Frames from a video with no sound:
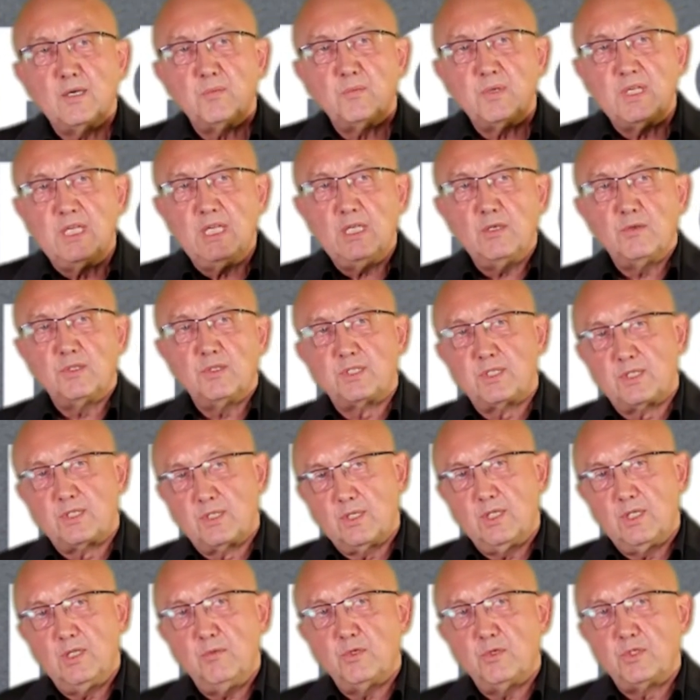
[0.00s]

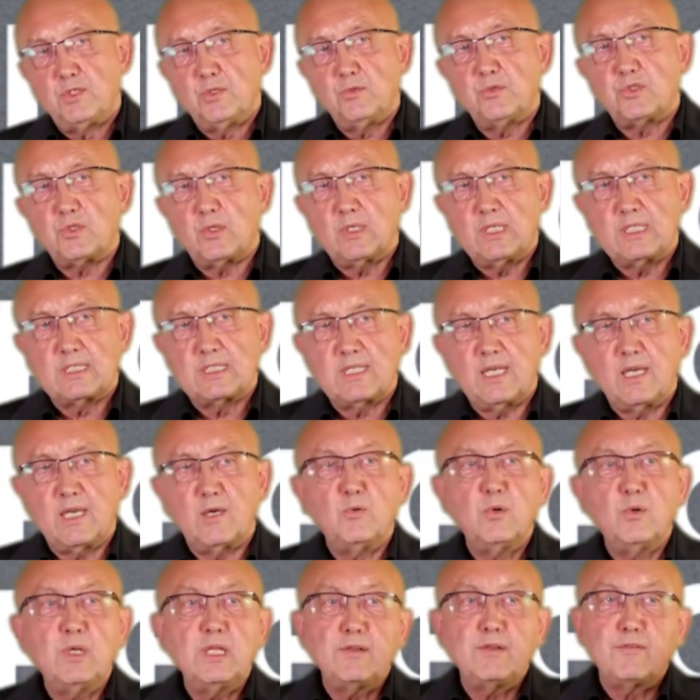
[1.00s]
He would usually say,
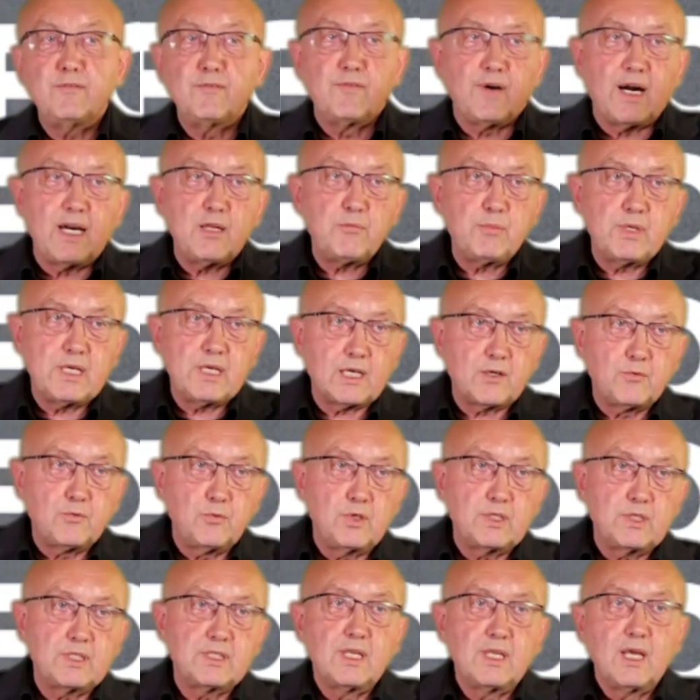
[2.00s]
Uli Weinberg
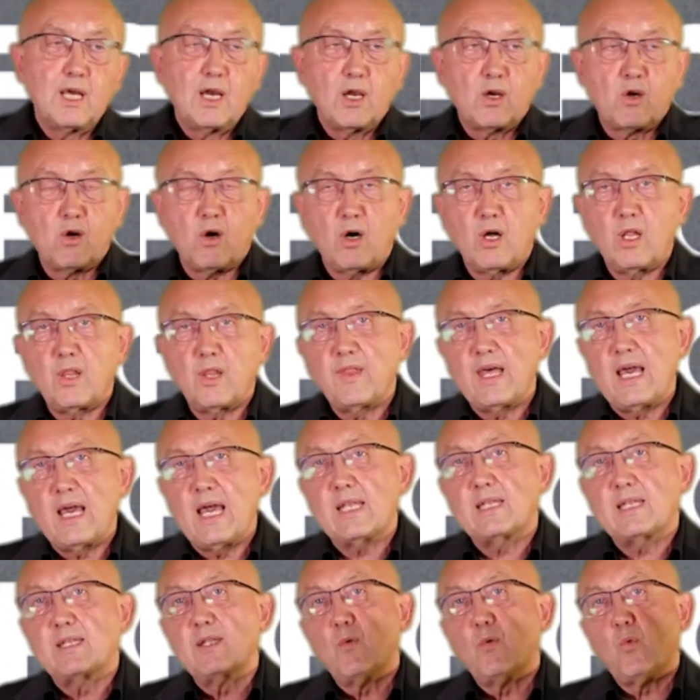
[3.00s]
would call
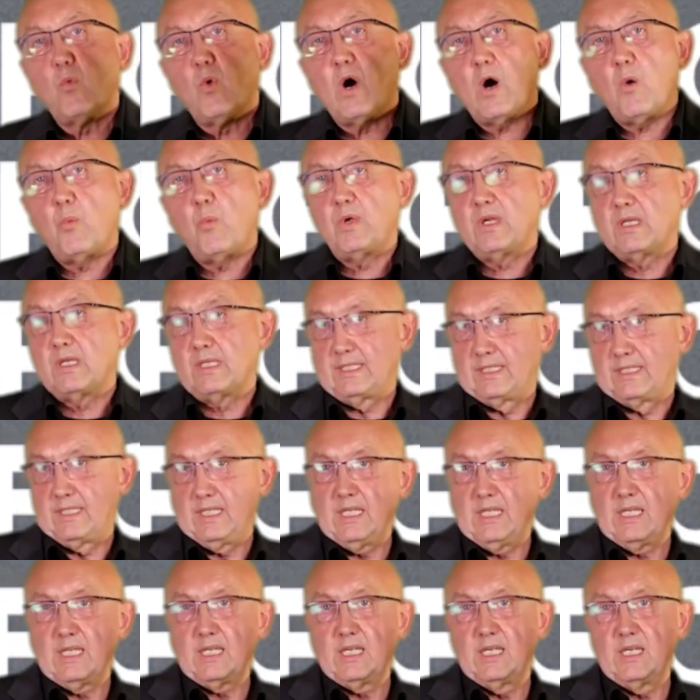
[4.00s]
that what we are
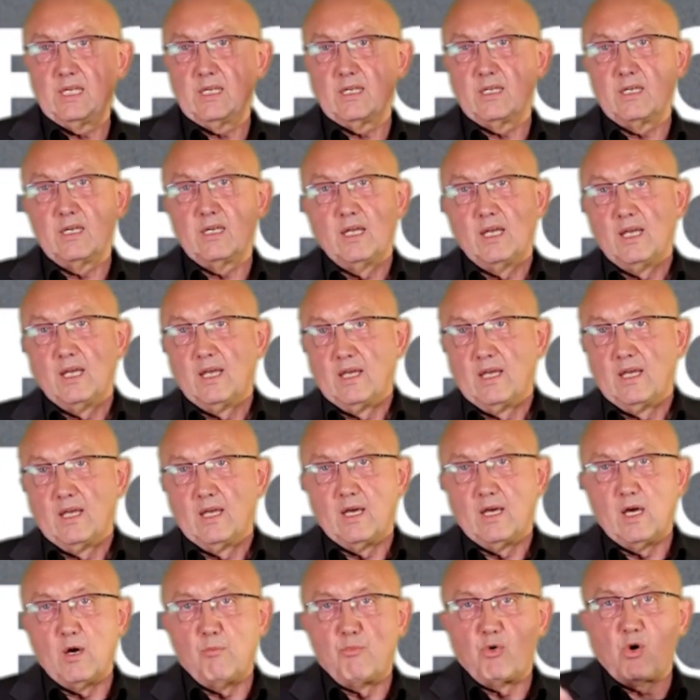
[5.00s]
seeing here
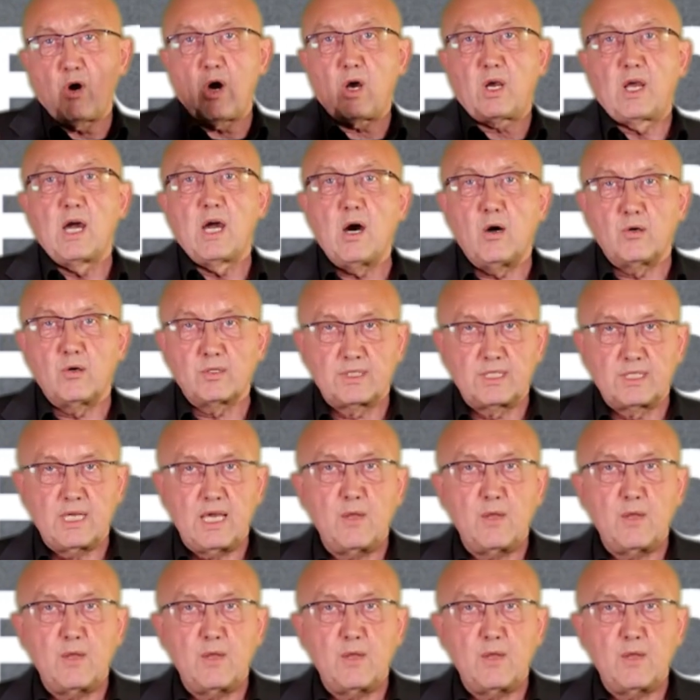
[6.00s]
a Brockhouse.